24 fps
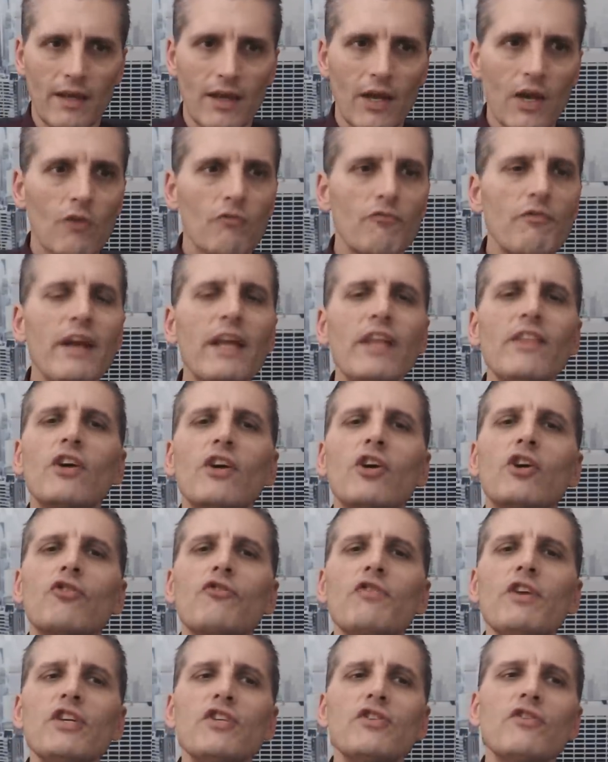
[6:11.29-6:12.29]
Read The
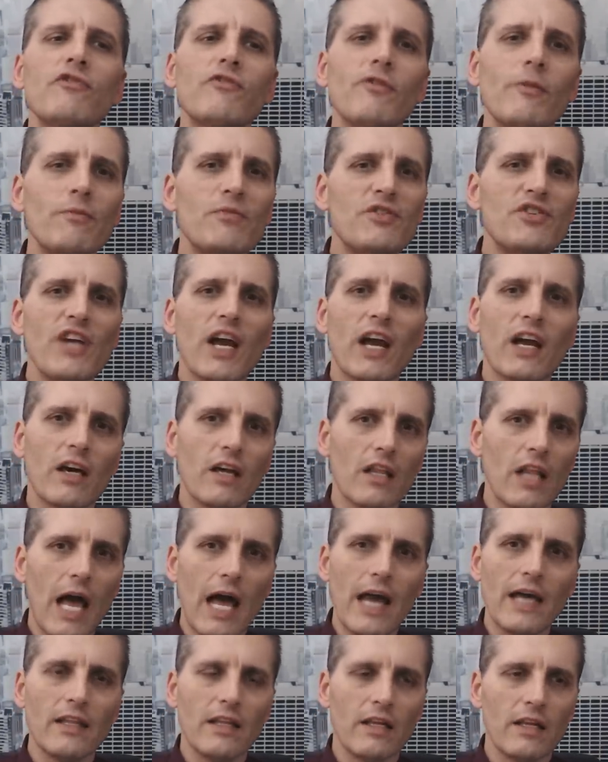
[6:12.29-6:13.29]
Creature from Jekyll
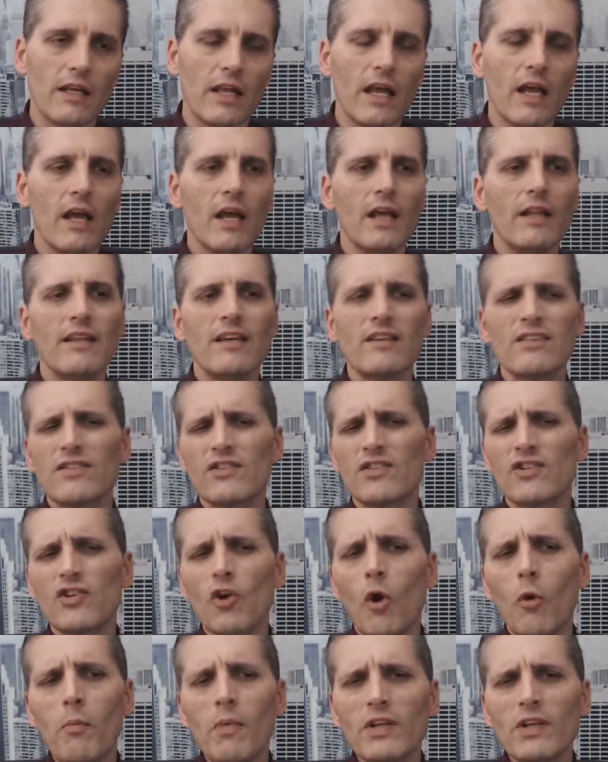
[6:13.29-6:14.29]
Island. There's so
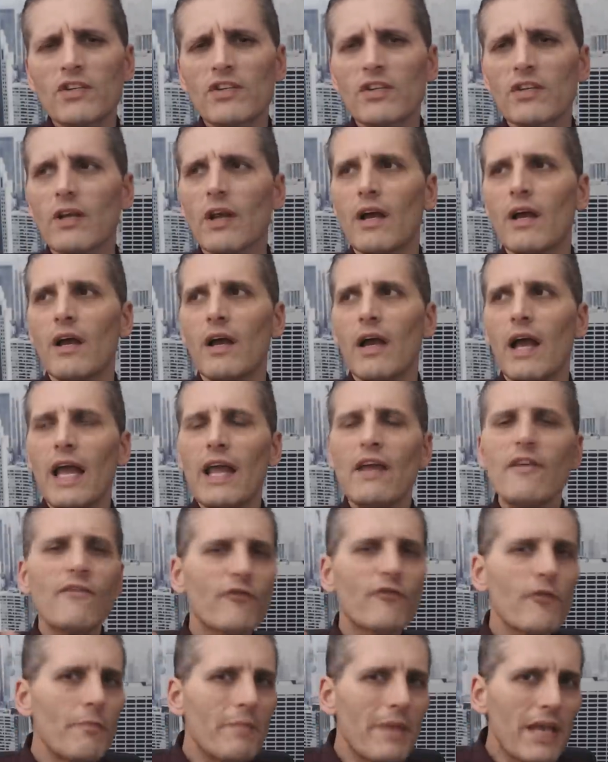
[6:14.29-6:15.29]
much
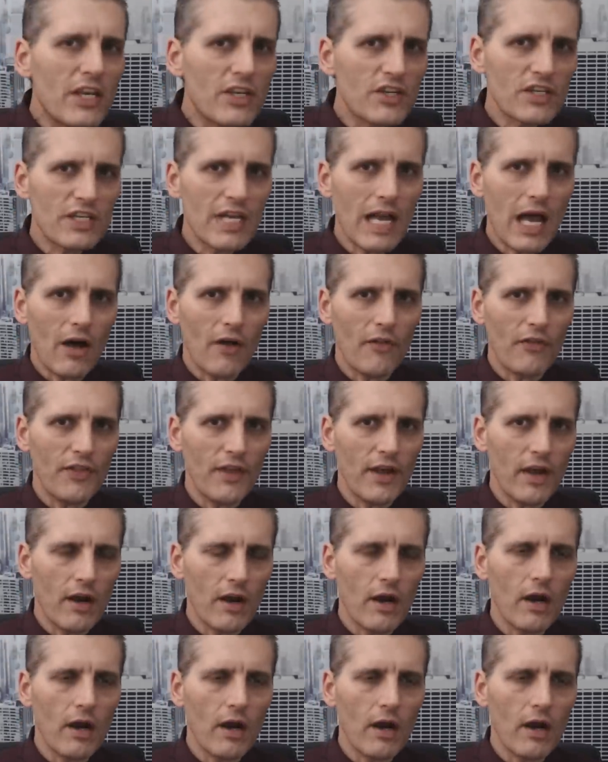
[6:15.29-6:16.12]
information out there